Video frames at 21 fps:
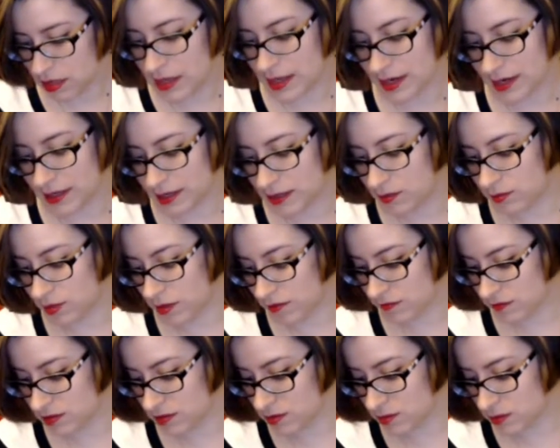I need to wait
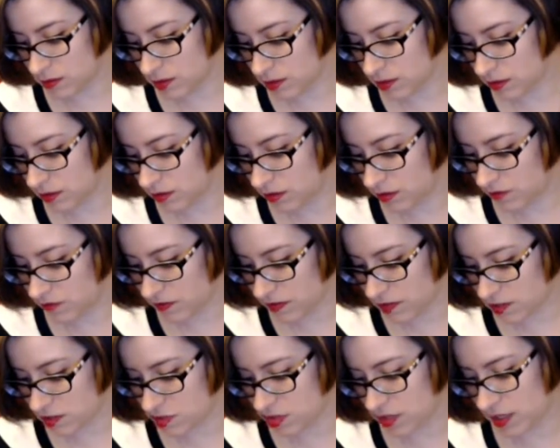for some glue to
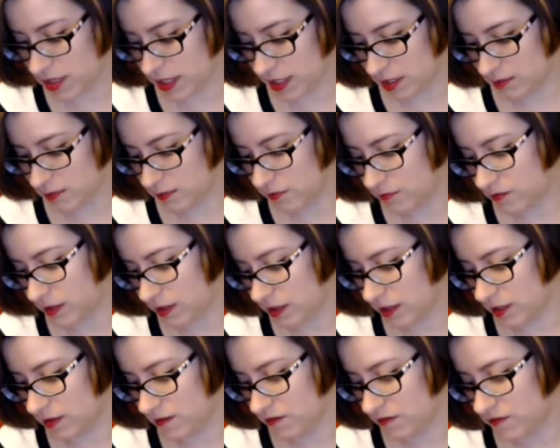finish drying before I
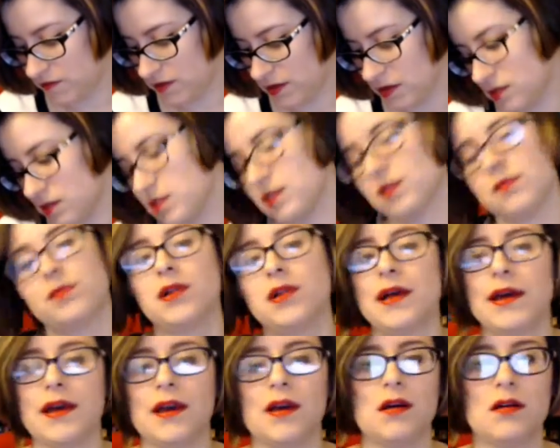can finish
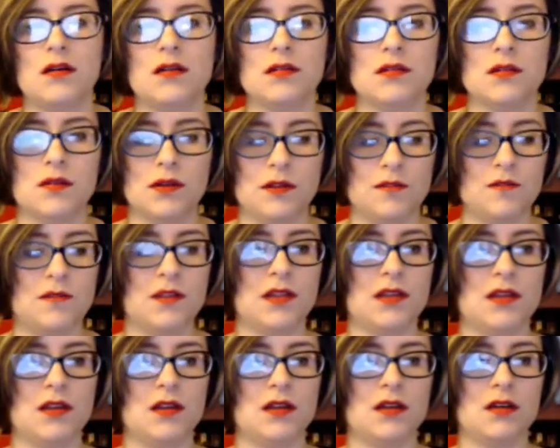applying all the wood
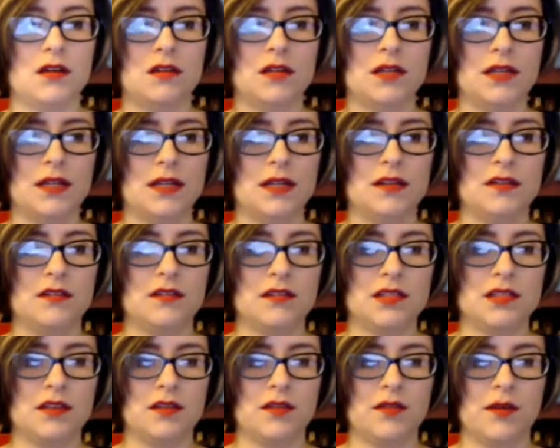filler to all the little
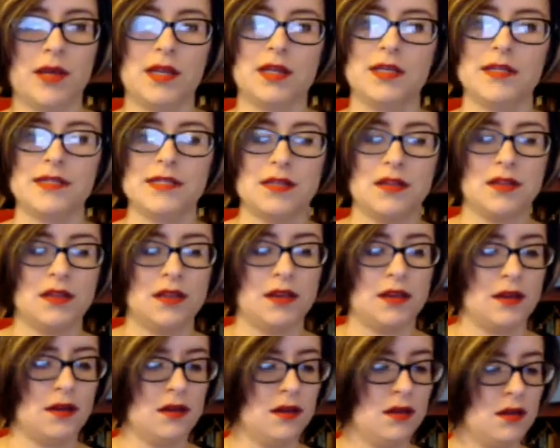nooks and crannies in
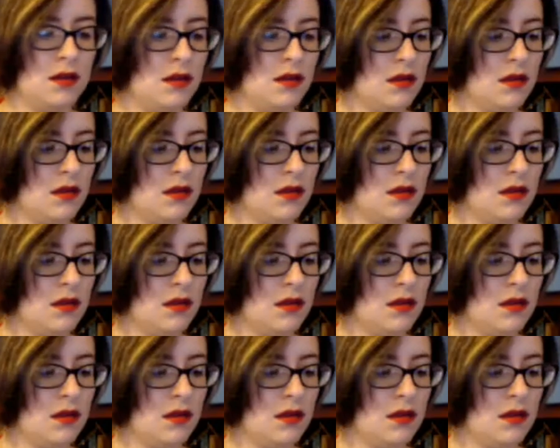there.